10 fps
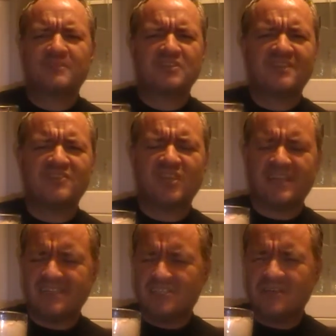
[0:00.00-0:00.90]
let's have a
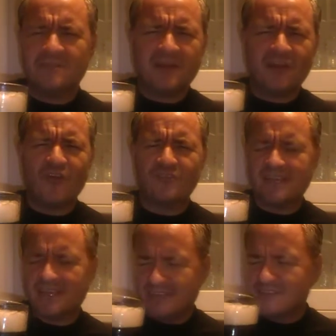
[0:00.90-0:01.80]
taste. Been a long
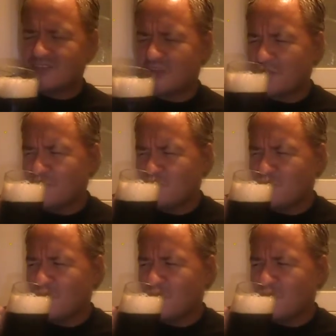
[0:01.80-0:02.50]
day, so ooh.